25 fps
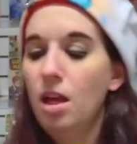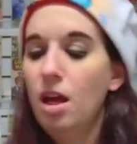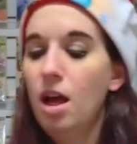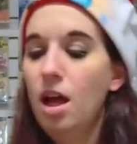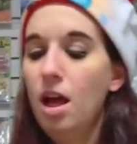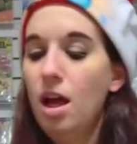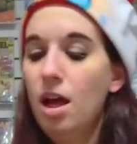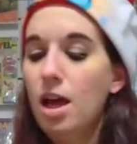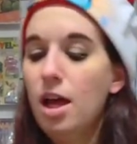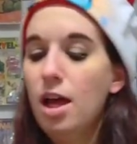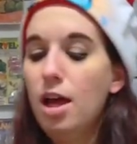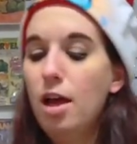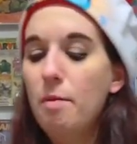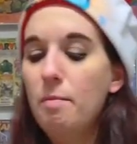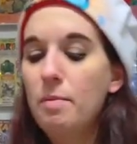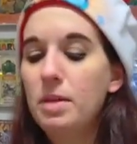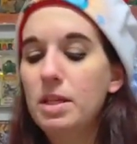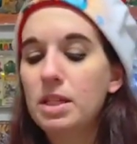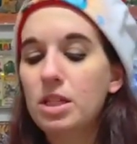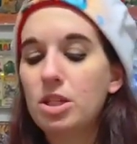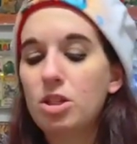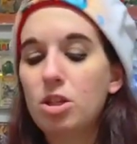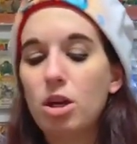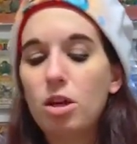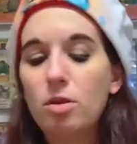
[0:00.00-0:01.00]
Um,
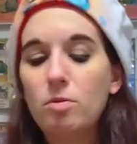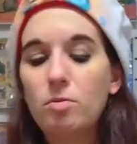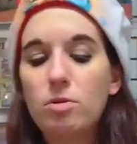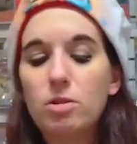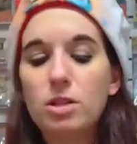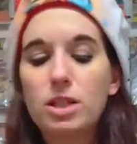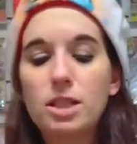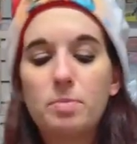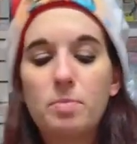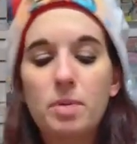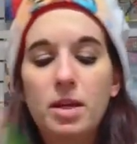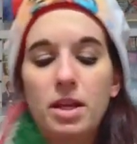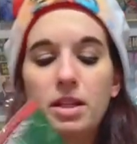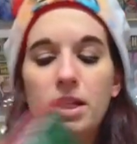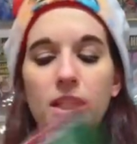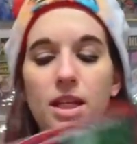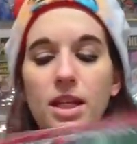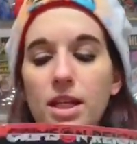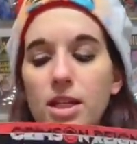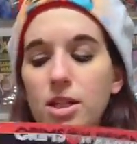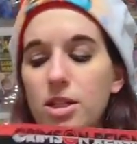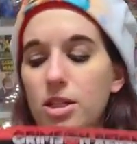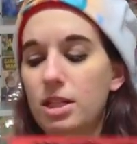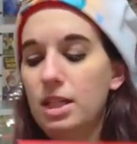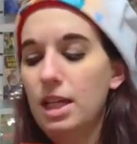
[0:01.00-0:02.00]
Star Wars Bounty
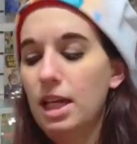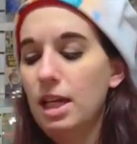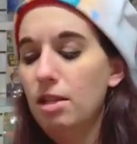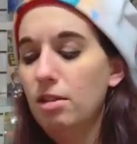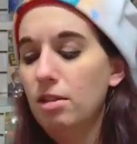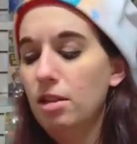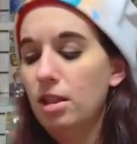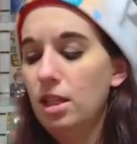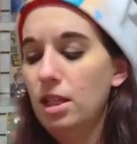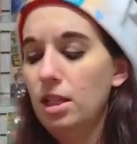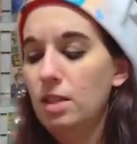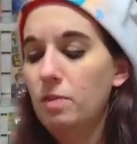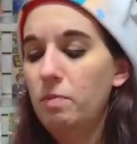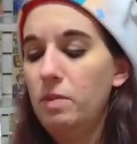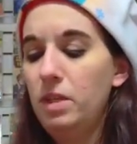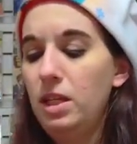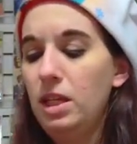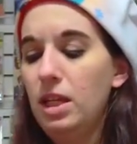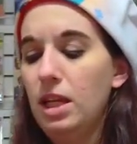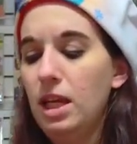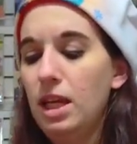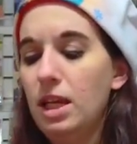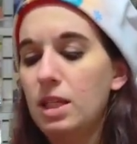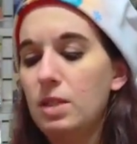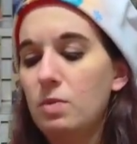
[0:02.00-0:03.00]
Hunters out this
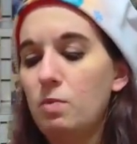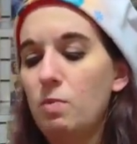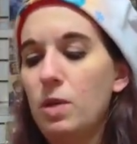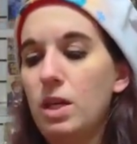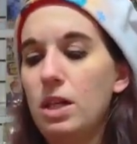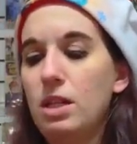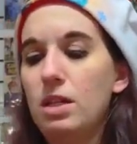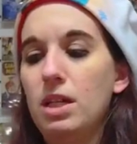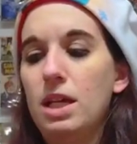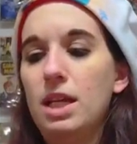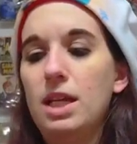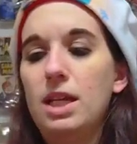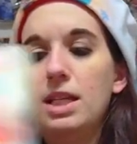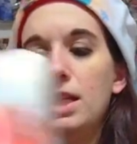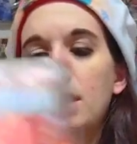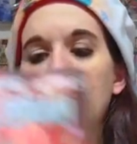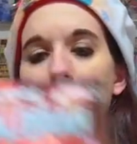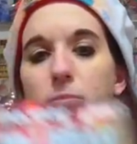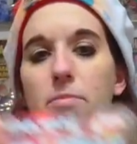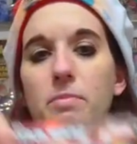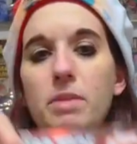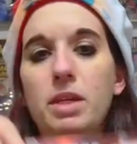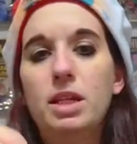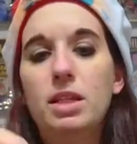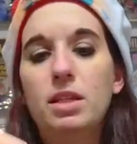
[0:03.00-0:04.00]
week, as well as The
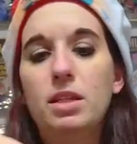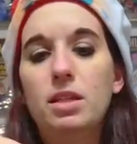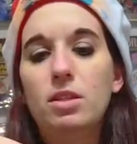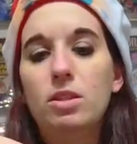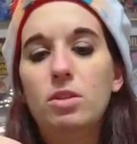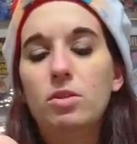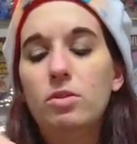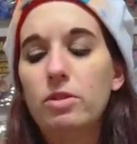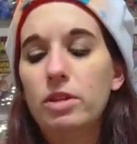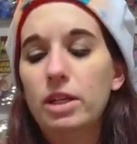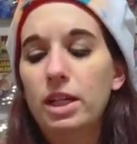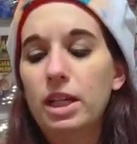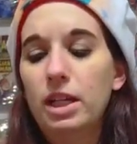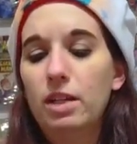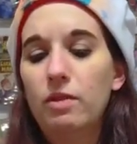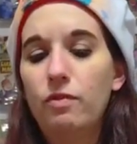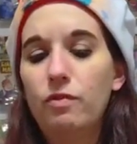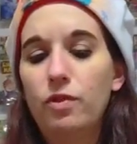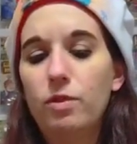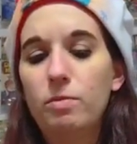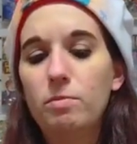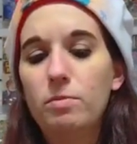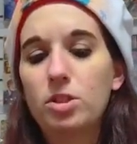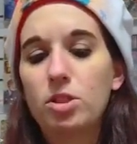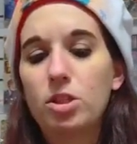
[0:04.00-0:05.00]
Mandalorian
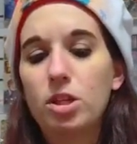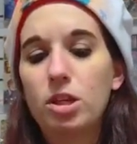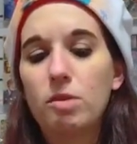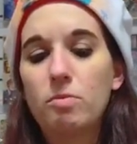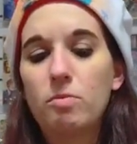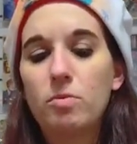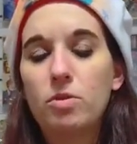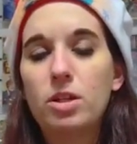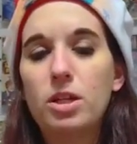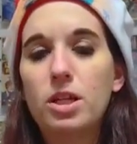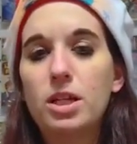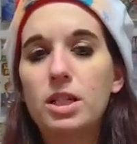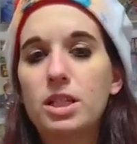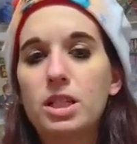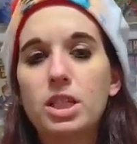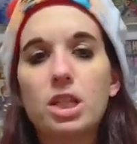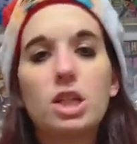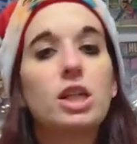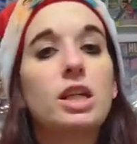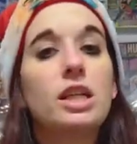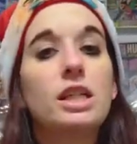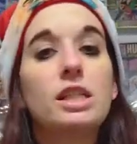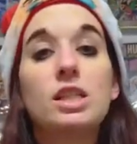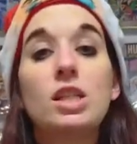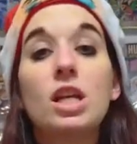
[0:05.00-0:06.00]
from Star Wars. There
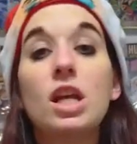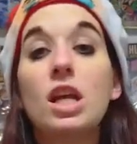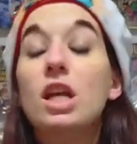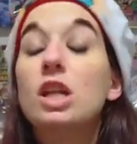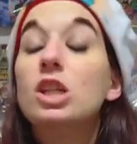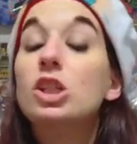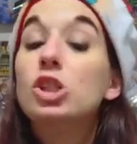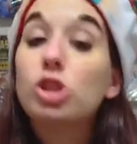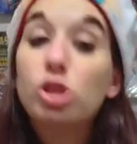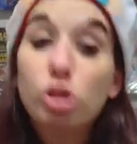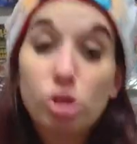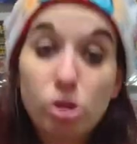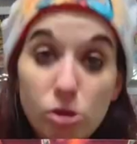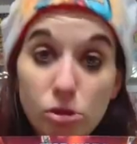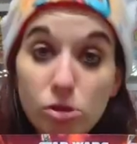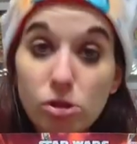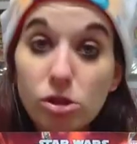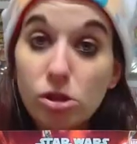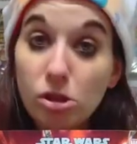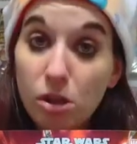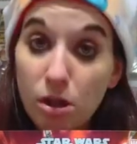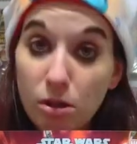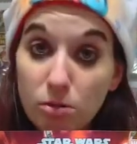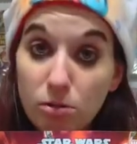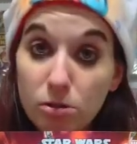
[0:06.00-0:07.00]
is two
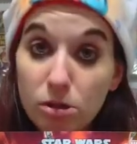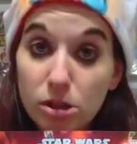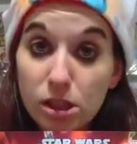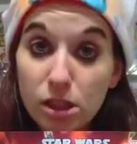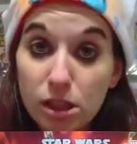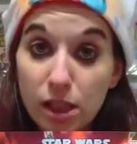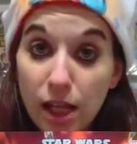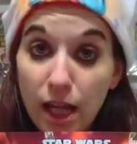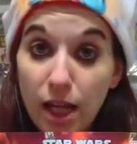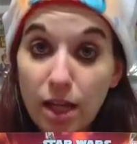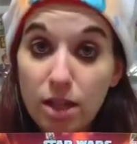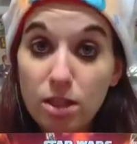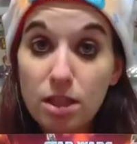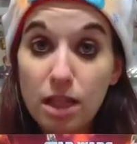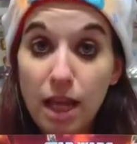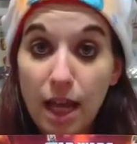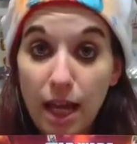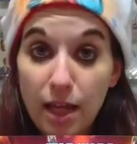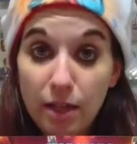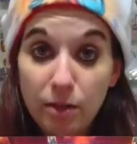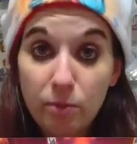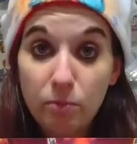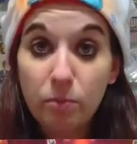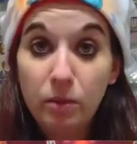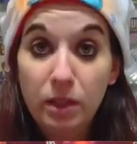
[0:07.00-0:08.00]
Star Wars titles
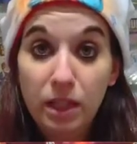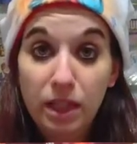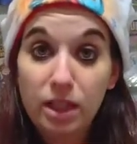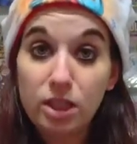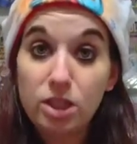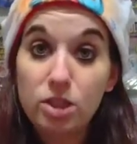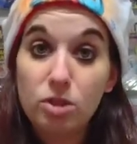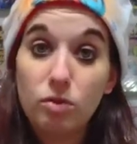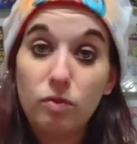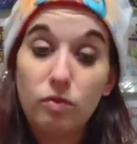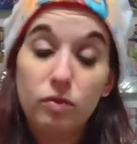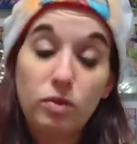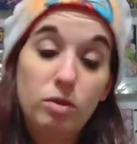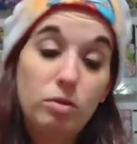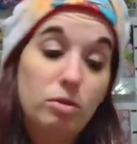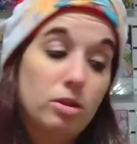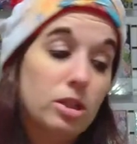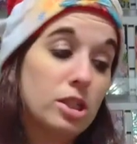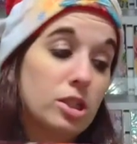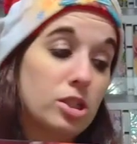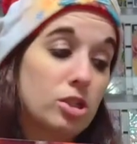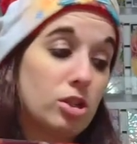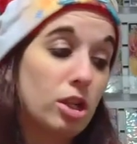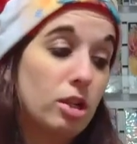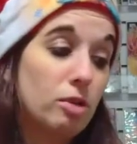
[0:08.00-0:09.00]
out a week. So if you are
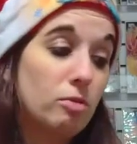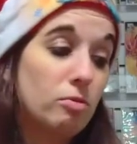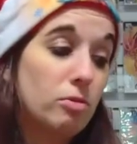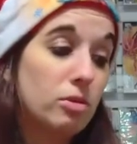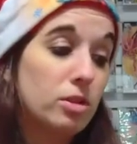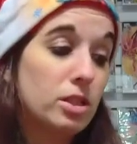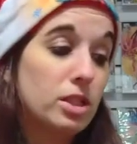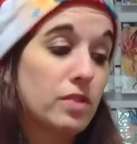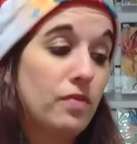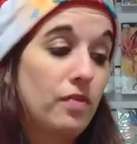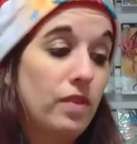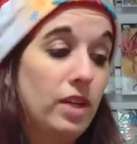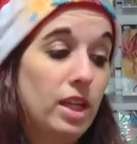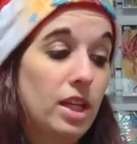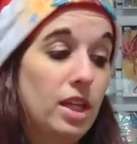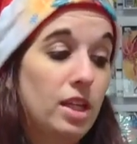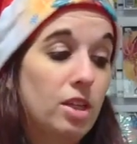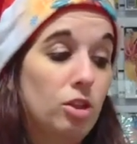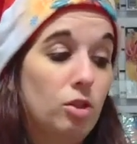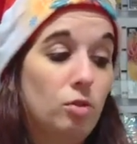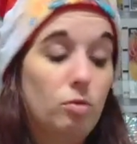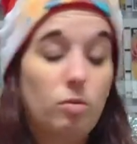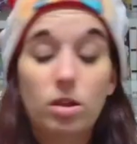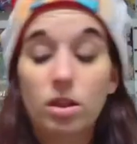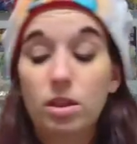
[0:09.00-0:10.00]
a Star Wars fan,
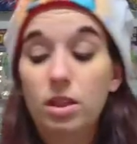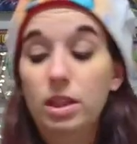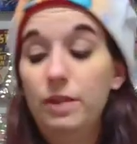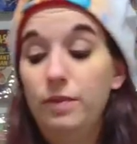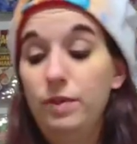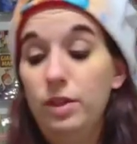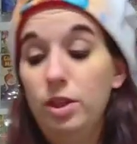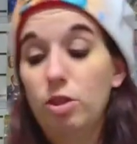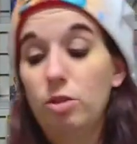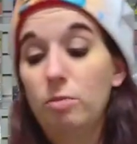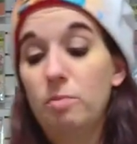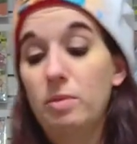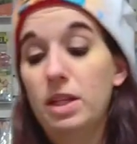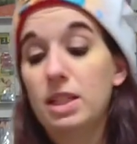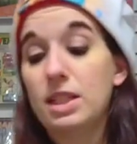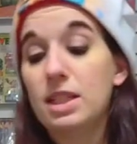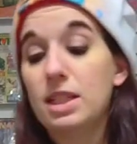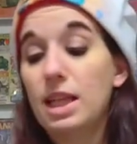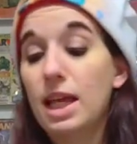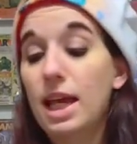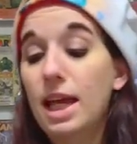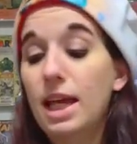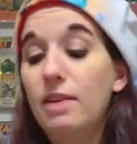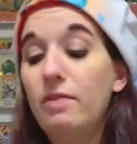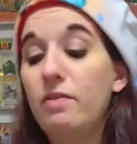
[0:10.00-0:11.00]
you are living your best
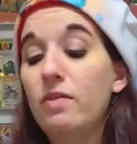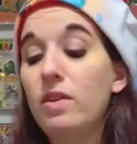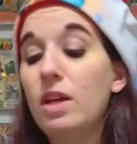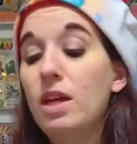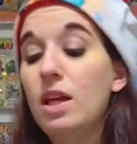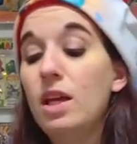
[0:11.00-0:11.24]
life.